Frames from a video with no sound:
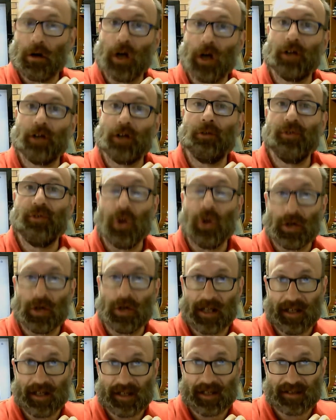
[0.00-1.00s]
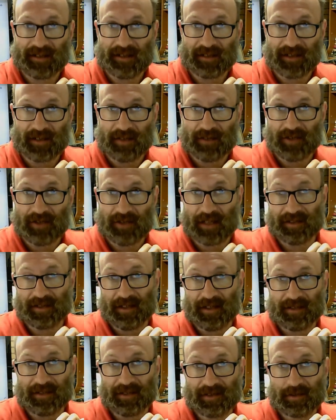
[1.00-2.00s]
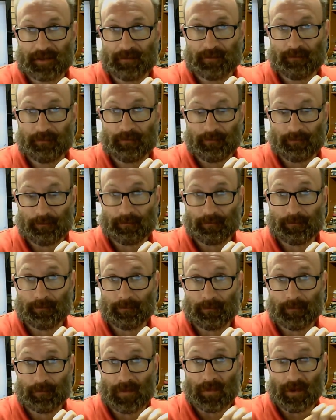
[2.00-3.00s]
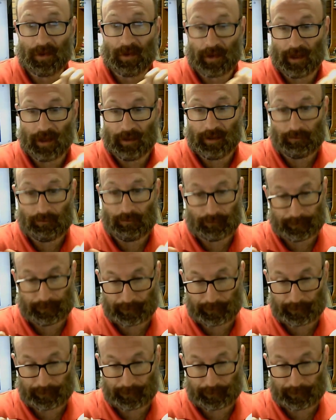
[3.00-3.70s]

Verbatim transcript: I could not get SSH access, okay?